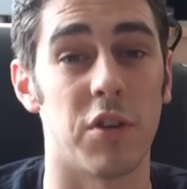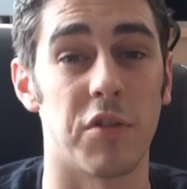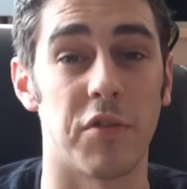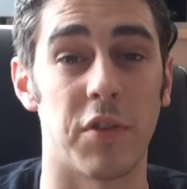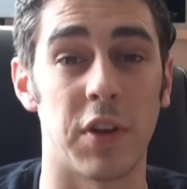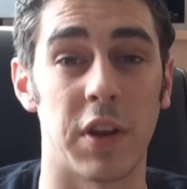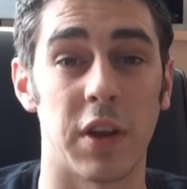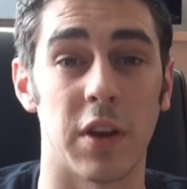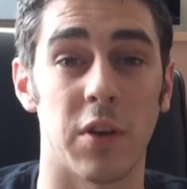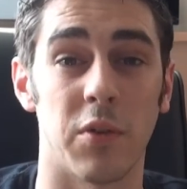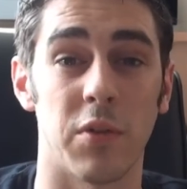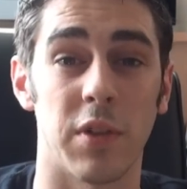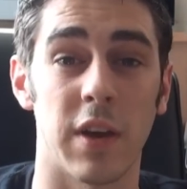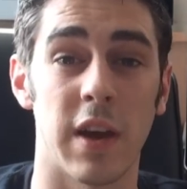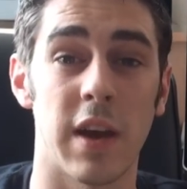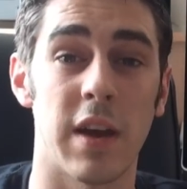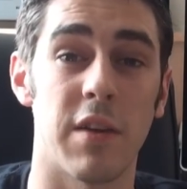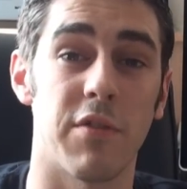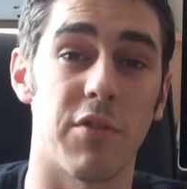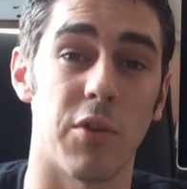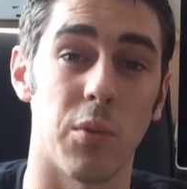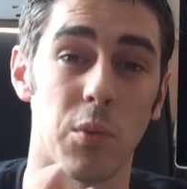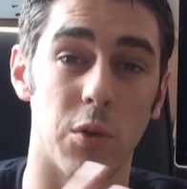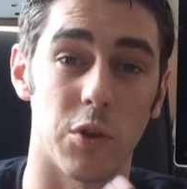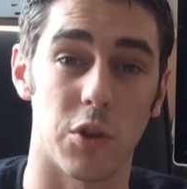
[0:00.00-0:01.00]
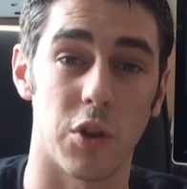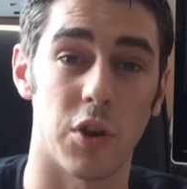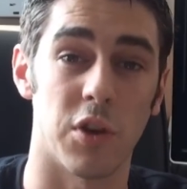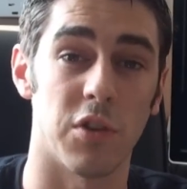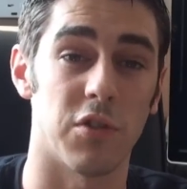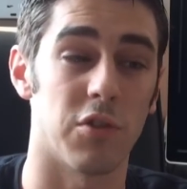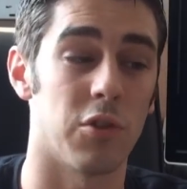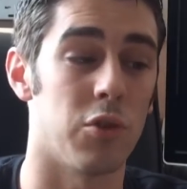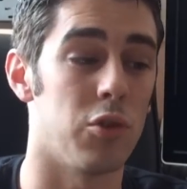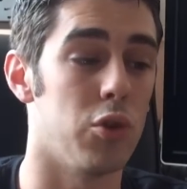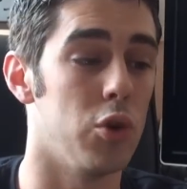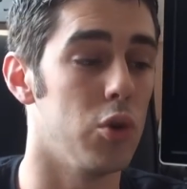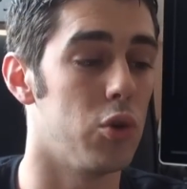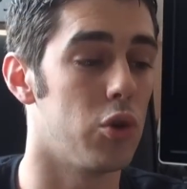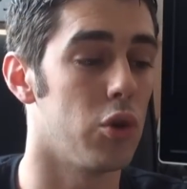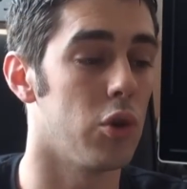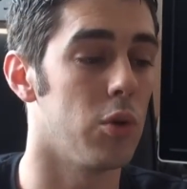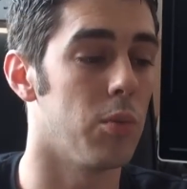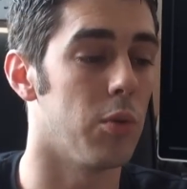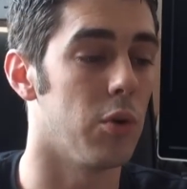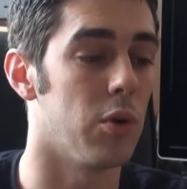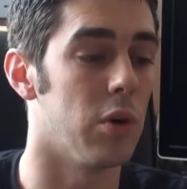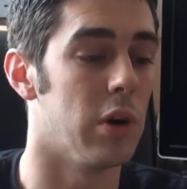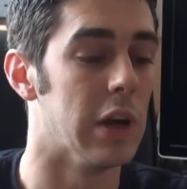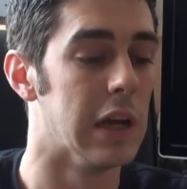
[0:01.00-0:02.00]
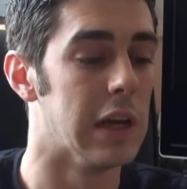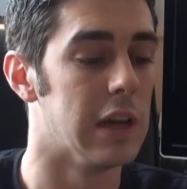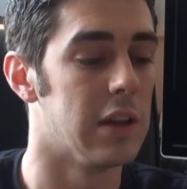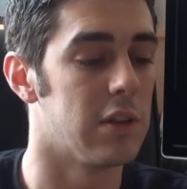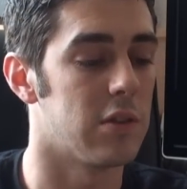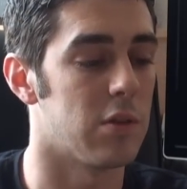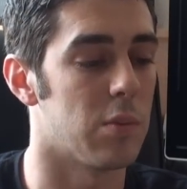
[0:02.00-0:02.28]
this video there if you're watching this on YouTube or